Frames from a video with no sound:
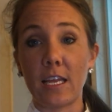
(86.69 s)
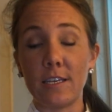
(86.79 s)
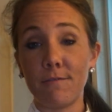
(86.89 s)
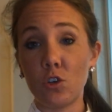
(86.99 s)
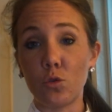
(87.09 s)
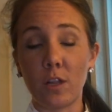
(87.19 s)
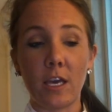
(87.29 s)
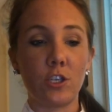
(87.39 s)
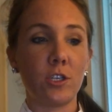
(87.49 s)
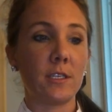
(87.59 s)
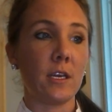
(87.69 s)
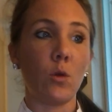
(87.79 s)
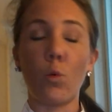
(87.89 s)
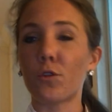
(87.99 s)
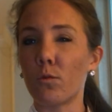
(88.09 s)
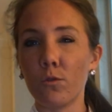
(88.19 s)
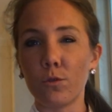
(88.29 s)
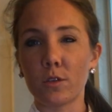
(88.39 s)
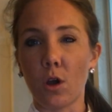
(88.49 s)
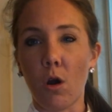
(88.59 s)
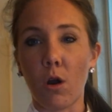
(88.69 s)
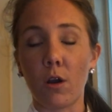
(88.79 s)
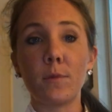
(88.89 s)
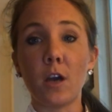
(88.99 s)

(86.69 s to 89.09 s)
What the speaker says: individually to see what the rules are